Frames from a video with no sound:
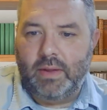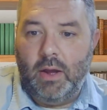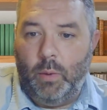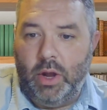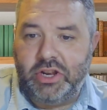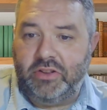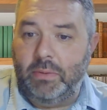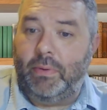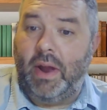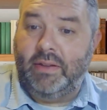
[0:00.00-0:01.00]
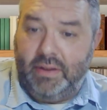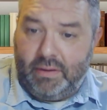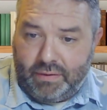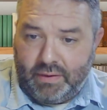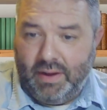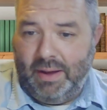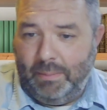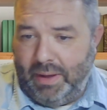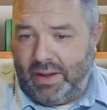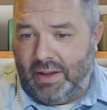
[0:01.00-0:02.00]
Which is impressive
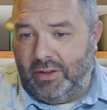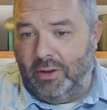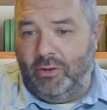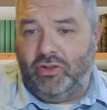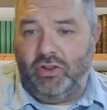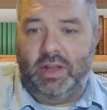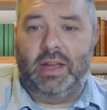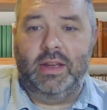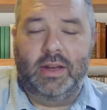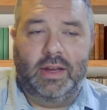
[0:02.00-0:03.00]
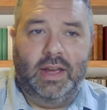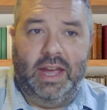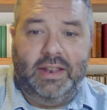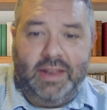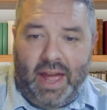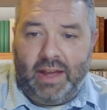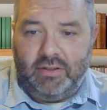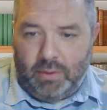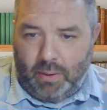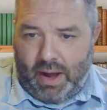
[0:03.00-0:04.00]
because usually it
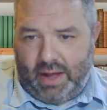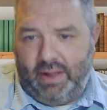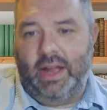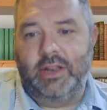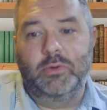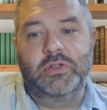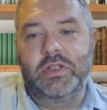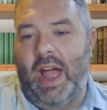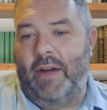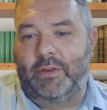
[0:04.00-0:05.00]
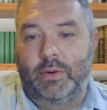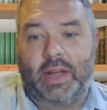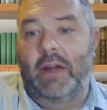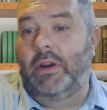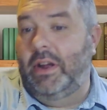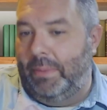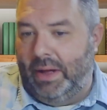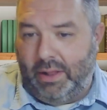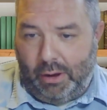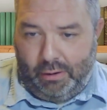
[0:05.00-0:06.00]
takes a while and you have to carry a
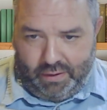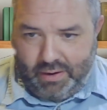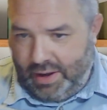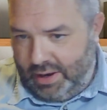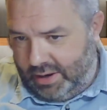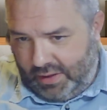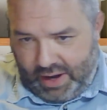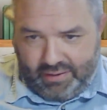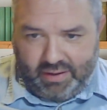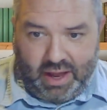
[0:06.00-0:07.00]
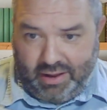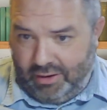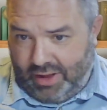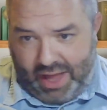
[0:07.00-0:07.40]
bill over to the next day. And it's usually